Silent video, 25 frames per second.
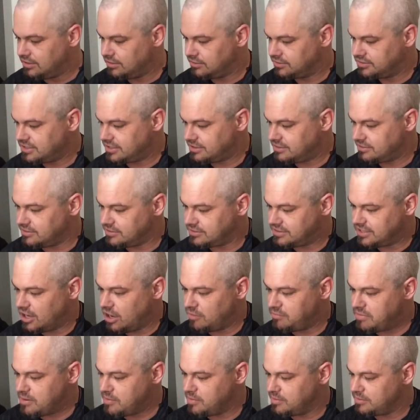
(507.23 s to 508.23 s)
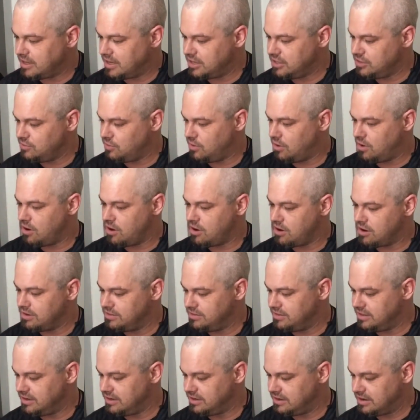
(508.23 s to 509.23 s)
yuck mouth, dirty shirt,
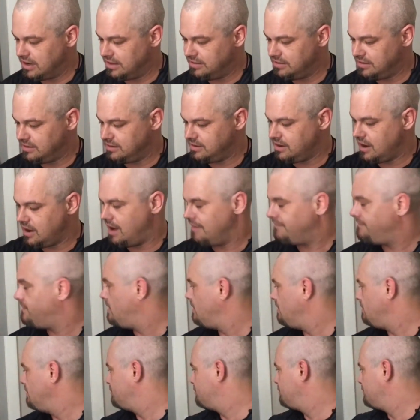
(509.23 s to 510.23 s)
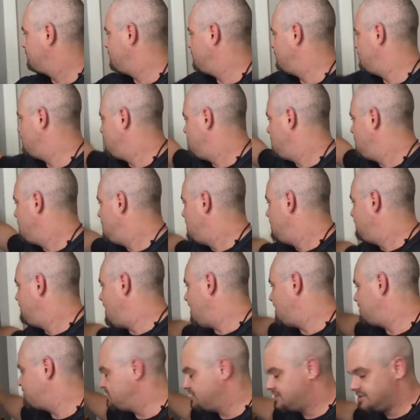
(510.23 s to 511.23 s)
change it on holidays and
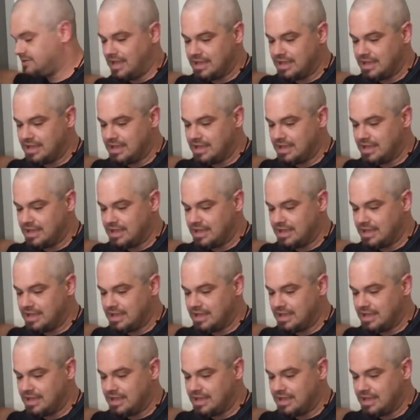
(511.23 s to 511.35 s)
funeral